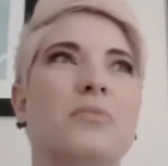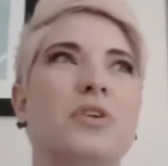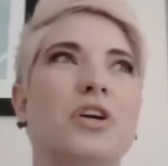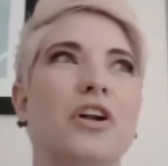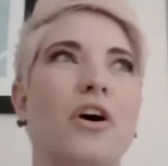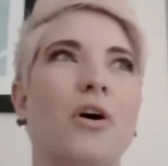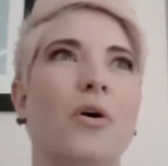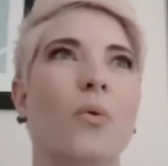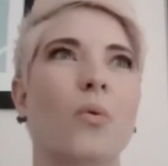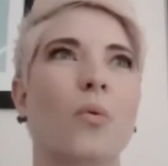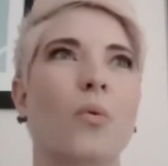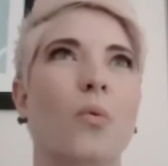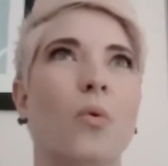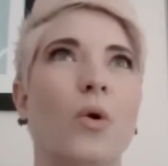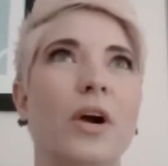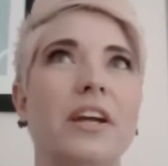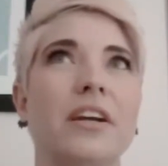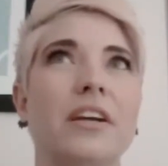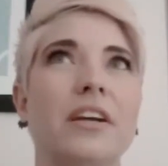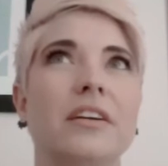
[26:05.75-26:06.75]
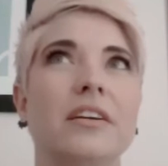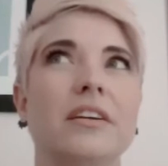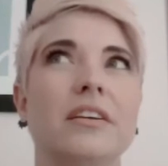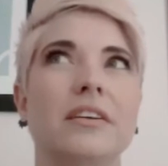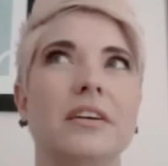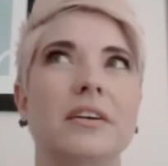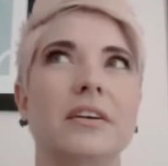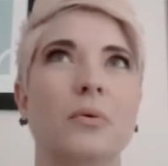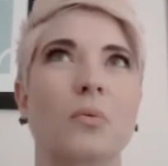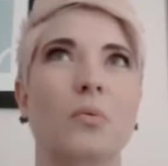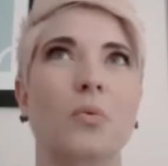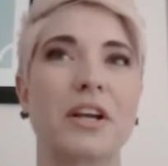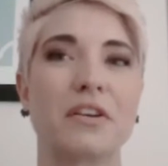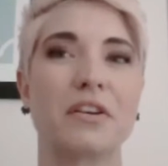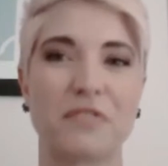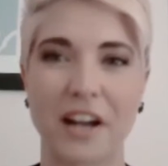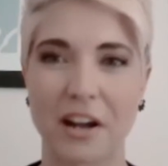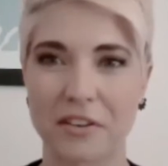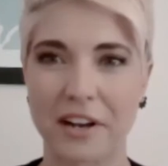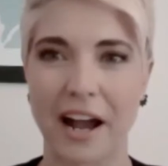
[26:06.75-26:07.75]

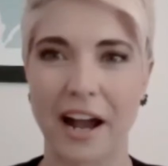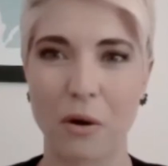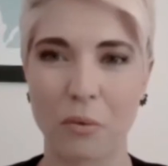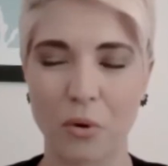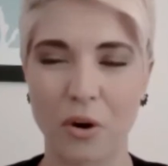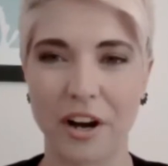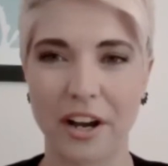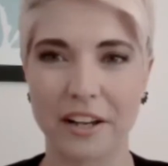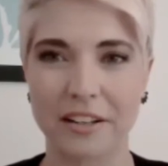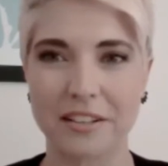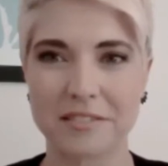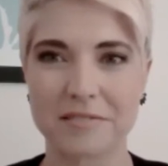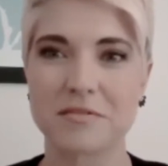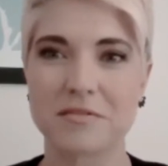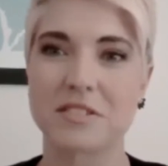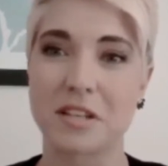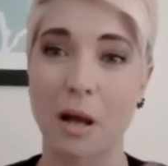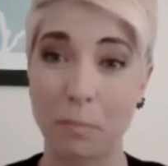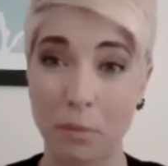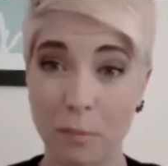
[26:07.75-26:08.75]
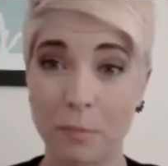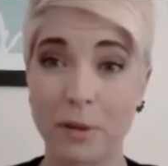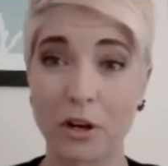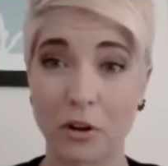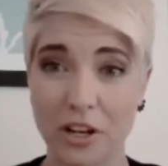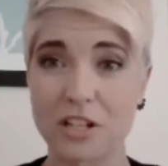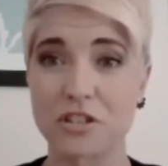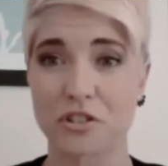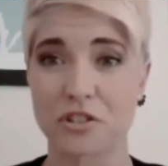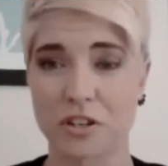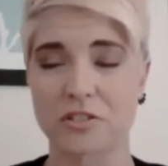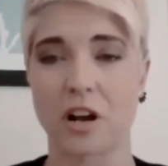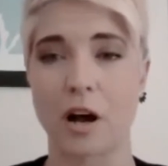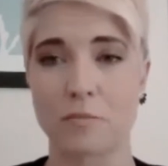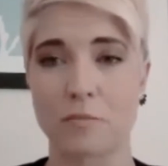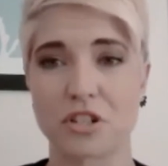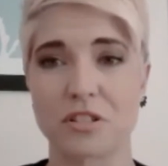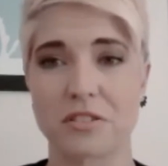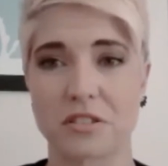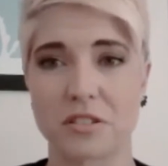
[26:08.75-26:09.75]
we found out what supplemental insurance
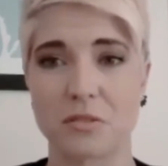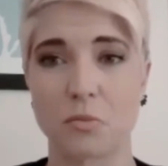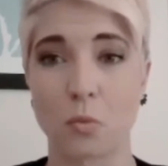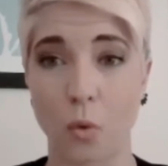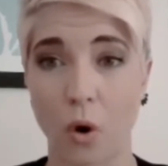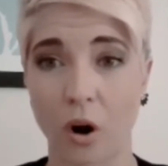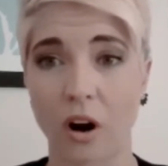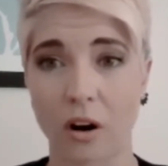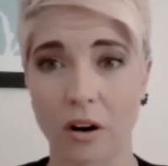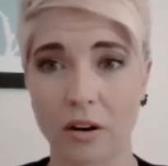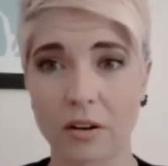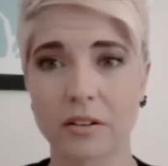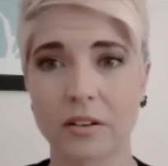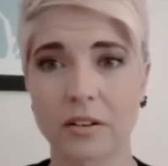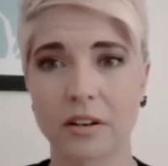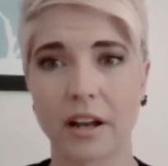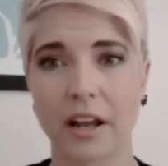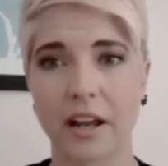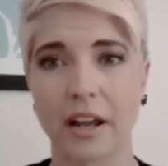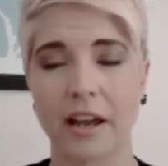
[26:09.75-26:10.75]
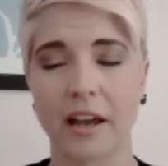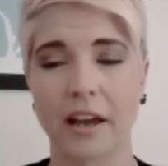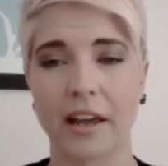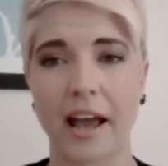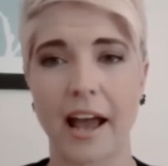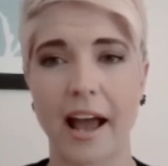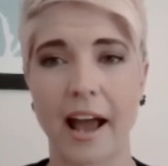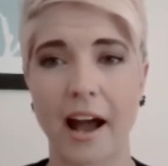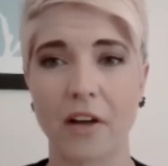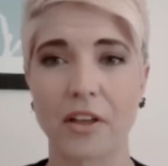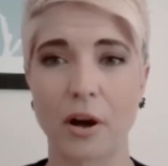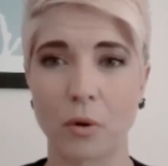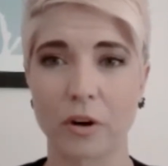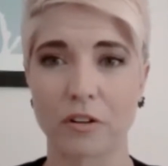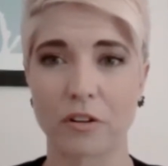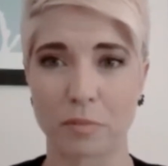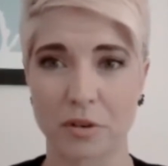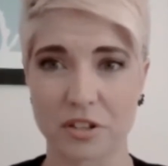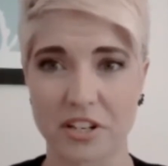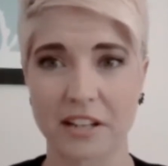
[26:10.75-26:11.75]
options were and how that
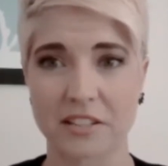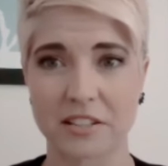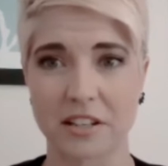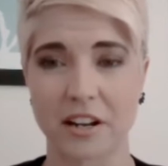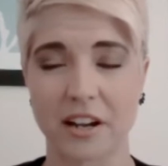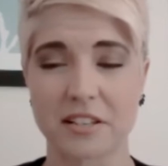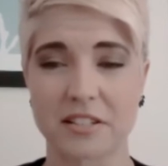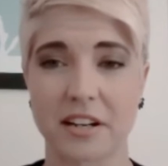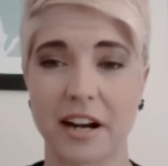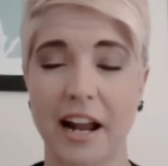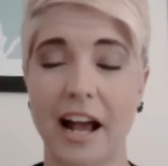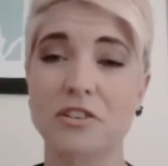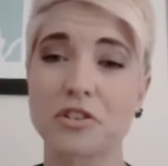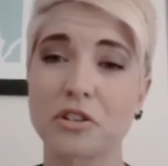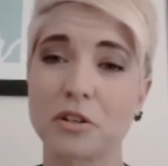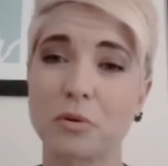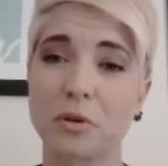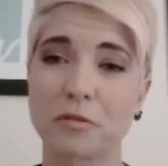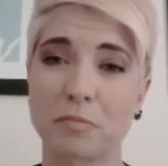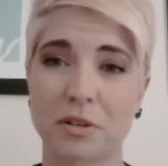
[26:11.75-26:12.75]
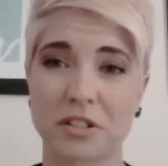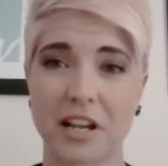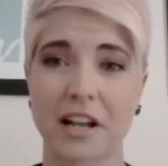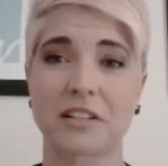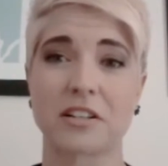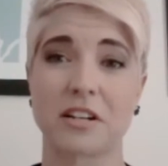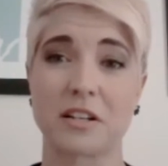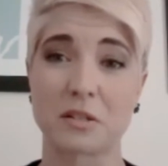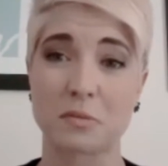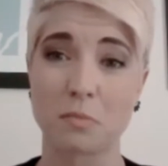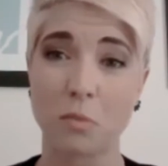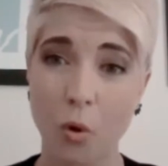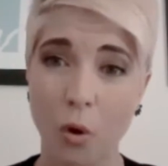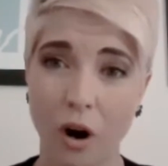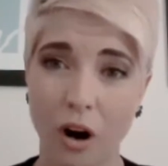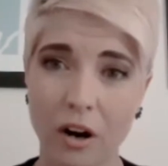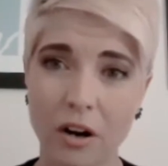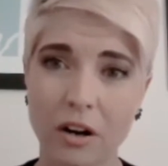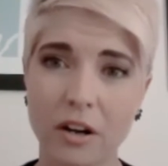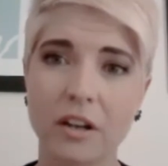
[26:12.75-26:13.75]
would have protected us. And it actually would have protected us
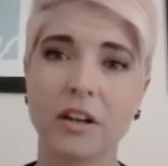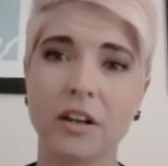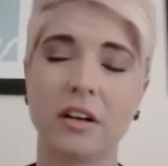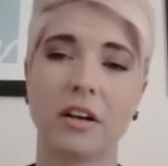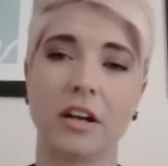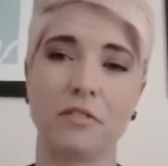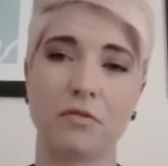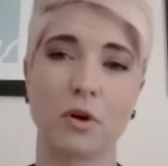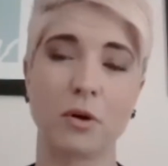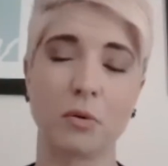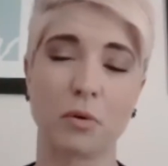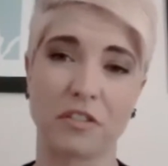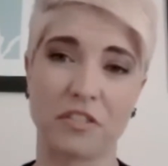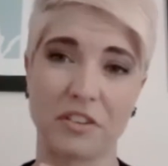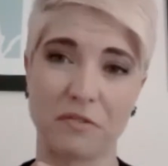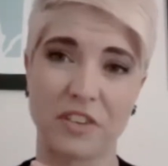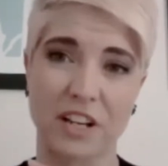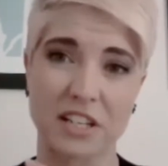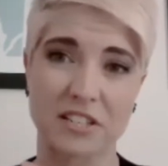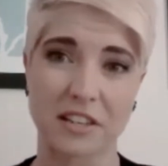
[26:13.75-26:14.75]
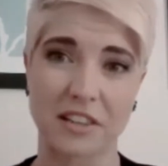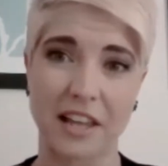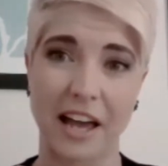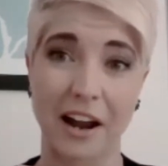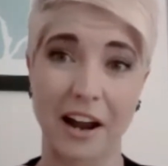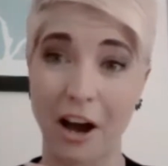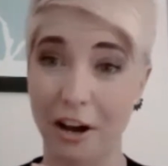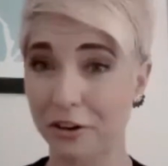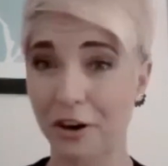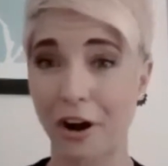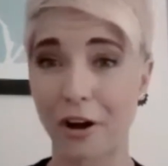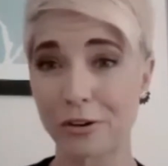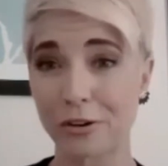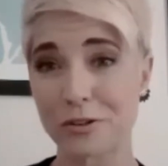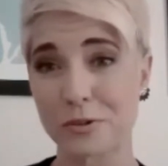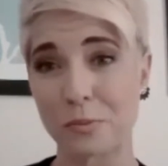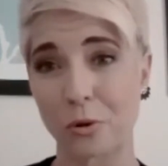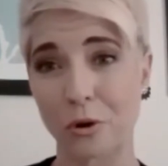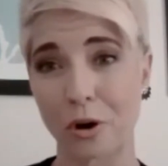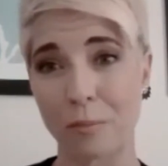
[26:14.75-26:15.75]
more if we would have invested that
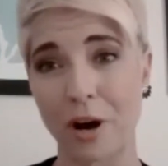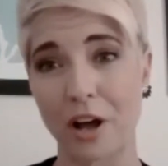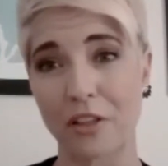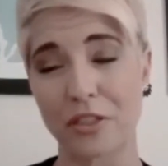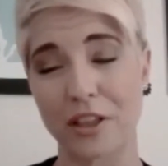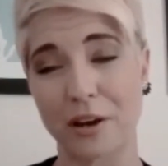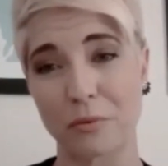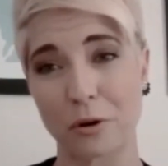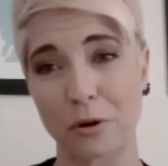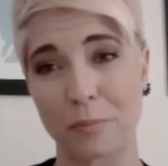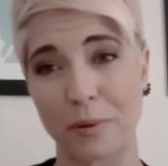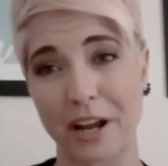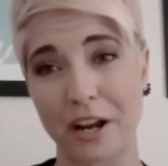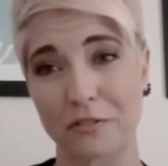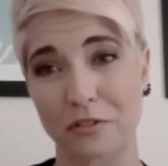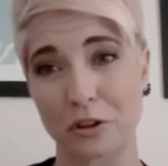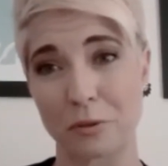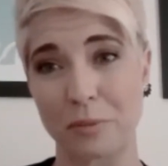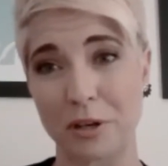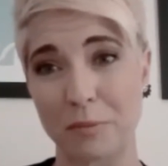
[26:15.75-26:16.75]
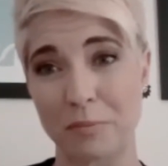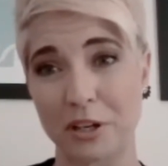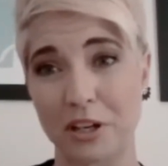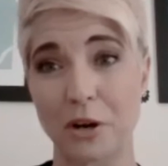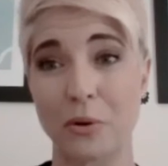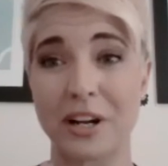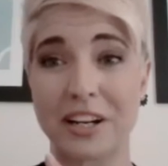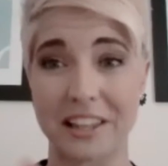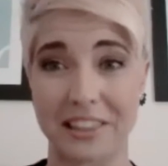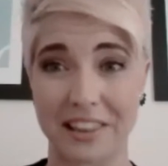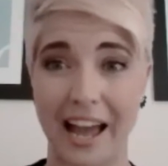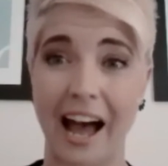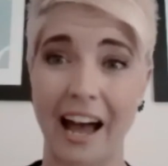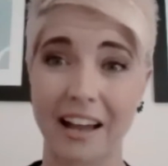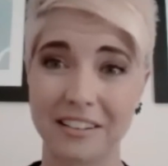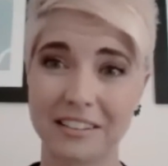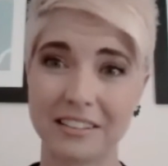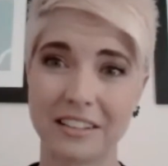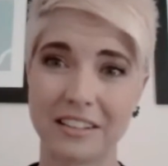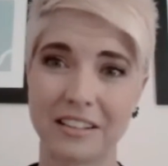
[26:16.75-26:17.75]
$100 more a month that we were paying for the PPO into
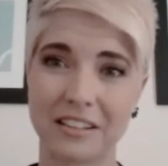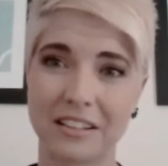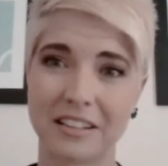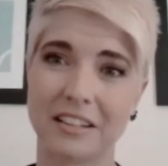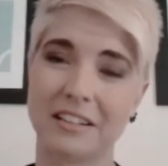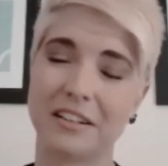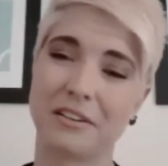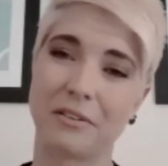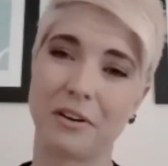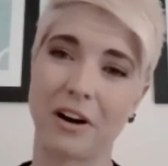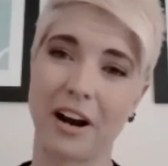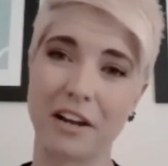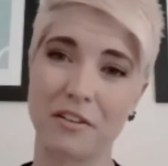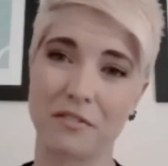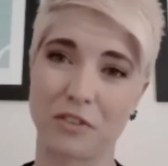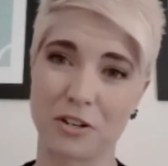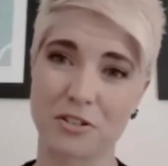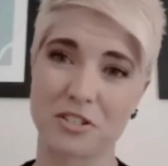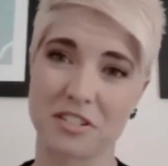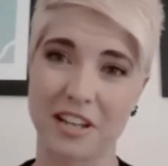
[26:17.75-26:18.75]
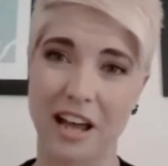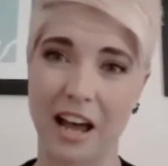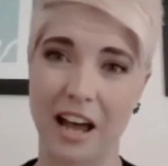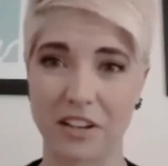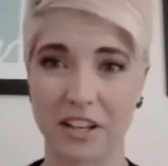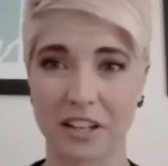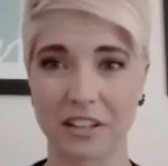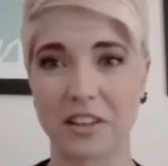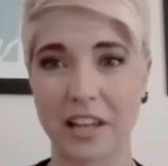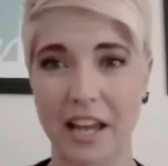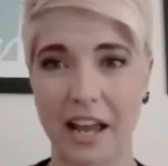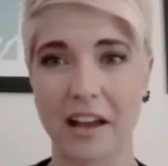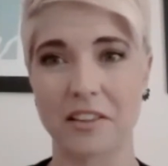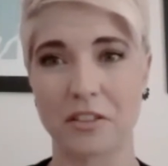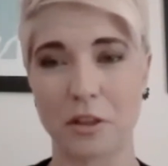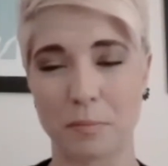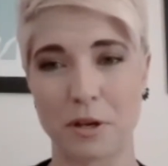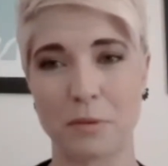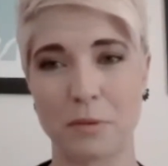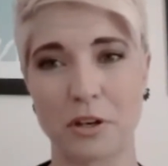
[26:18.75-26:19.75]
that, right? Versus having
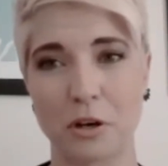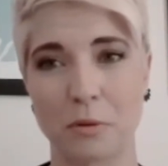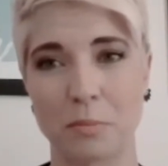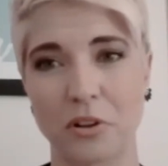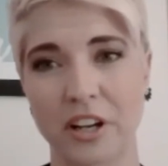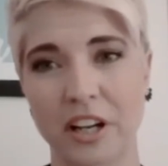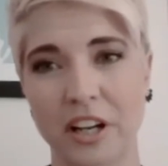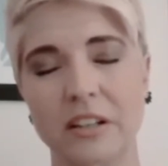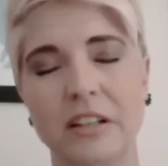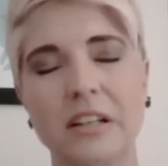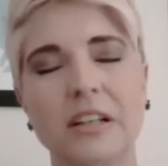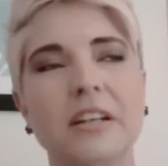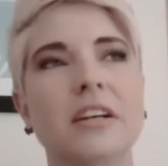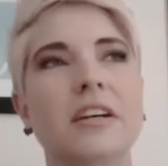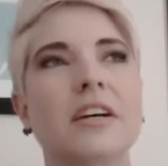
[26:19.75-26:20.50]
the PPO plan.